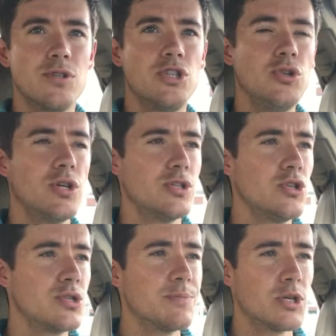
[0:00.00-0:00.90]

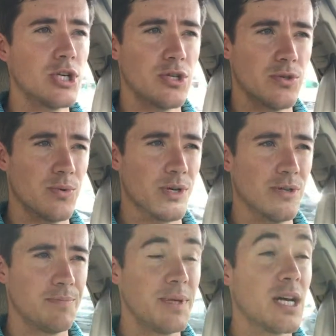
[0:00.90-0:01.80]
do some good in the
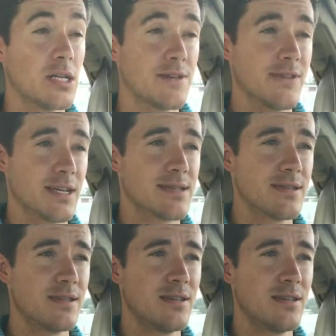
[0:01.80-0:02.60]
world because of this.